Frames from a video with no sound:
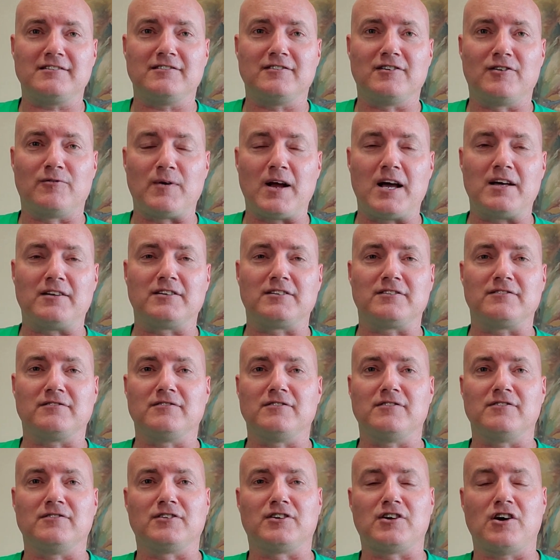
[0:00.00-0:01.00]
around the
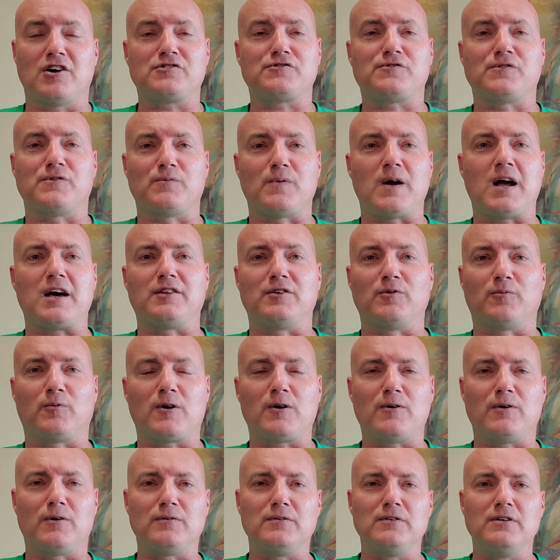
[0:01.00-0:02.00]
country, around the
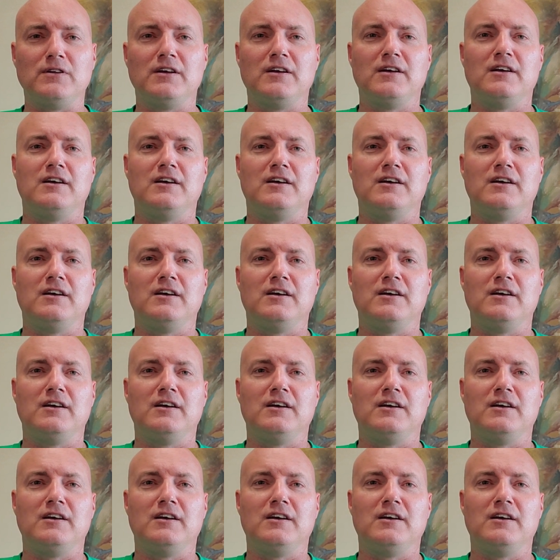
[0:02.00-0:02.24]
world.